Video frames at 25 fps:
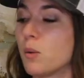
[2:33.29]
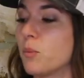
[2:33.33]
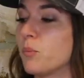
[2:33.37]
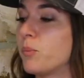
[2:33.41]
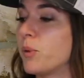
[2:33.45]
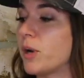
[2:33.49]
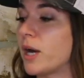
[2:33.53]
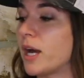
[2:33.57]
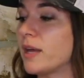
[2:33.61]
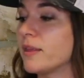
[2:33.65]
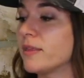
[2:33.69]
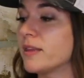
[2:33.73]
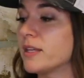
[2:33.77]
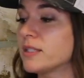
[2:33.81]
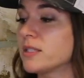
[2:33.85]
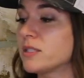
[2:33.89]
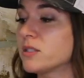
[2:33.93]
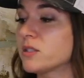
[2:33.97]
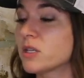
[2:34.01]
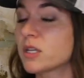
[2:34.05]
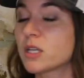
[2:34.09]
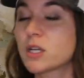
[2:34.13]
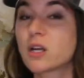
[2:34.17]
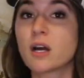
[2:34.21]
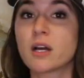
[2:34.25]
But this
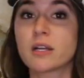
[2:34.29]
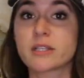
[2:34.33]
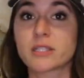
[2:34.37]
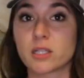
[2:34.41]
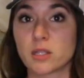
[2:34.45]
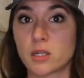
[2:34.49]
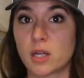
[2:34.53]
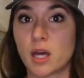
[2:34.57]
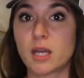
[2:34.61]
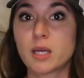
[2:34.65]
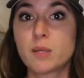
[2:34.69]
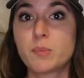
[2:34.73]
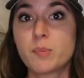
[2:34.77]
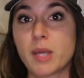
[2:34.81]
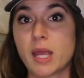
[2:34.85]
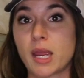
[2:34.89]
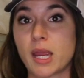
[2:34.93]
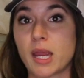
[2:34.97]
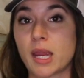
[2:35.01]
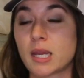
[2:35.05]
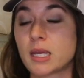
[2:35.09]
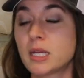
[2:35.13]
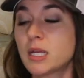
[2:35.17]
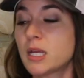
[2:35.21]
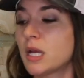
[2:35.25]
is going to cause a lot of
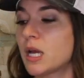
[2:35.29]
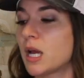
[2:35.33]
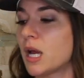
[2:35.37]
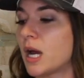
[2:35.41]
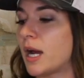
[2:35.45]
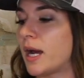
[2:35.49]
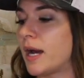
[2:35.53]
pain,